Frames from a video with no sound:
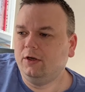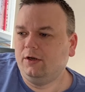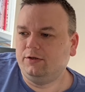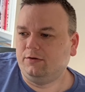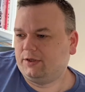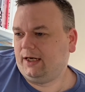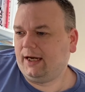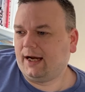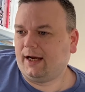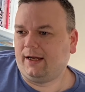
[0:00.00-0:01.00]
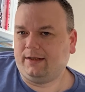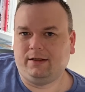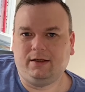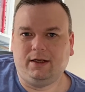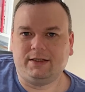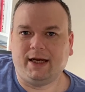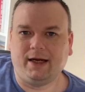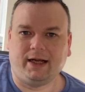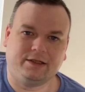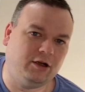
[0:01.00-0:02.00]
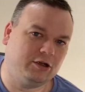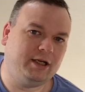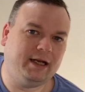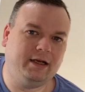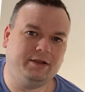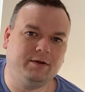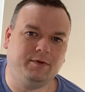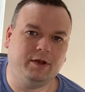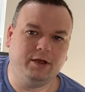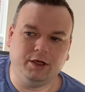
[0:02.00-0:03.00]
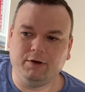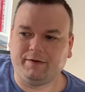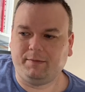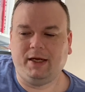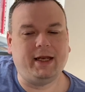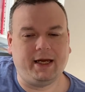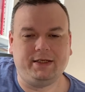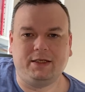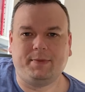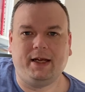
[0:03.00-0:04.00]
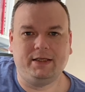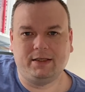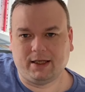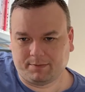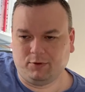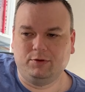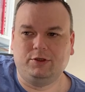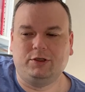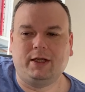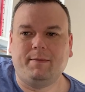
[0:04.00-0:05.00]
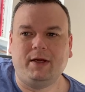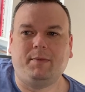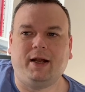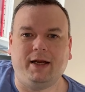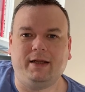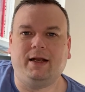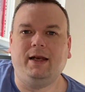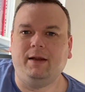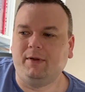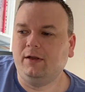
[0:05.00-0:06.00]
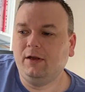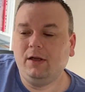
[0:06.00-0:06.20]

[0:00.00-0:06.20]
So say you add a second class large letter to something, you will have to pay 96 pence, and that postage will then be applied to that label.